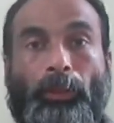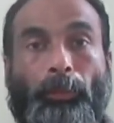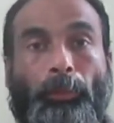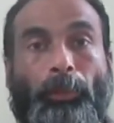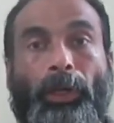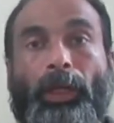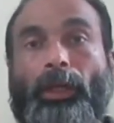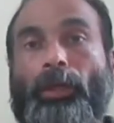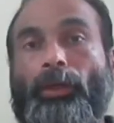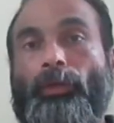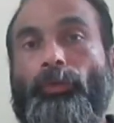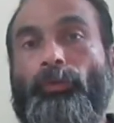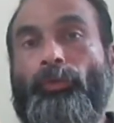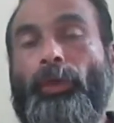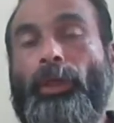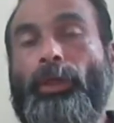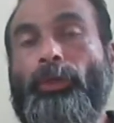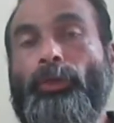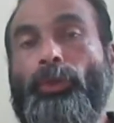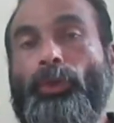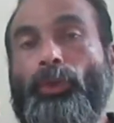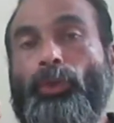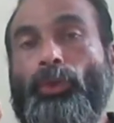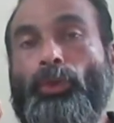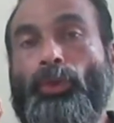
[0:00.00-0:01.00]
But
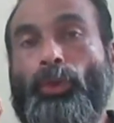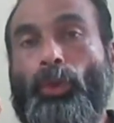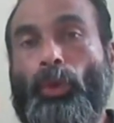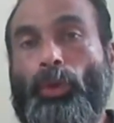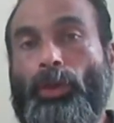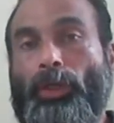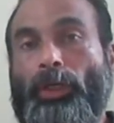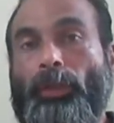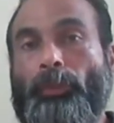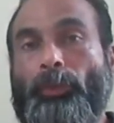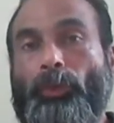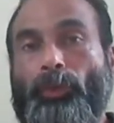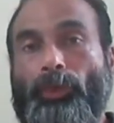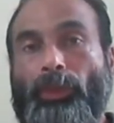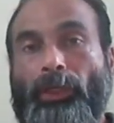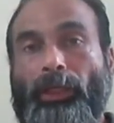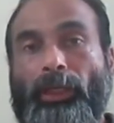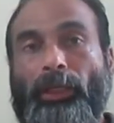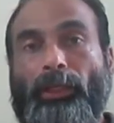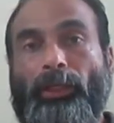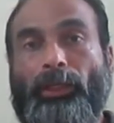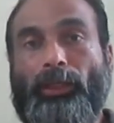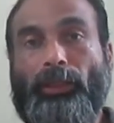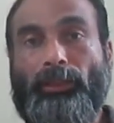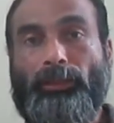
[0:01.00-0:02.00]
when you talk about
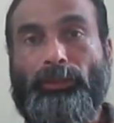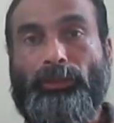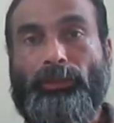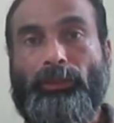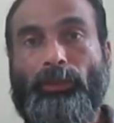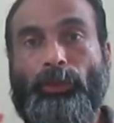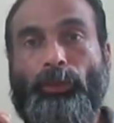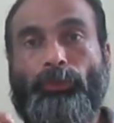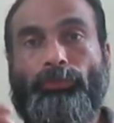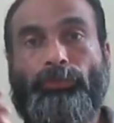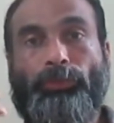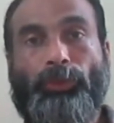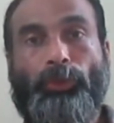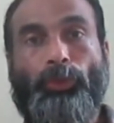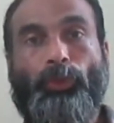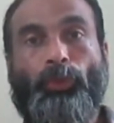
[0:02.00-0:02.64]
linked list, if you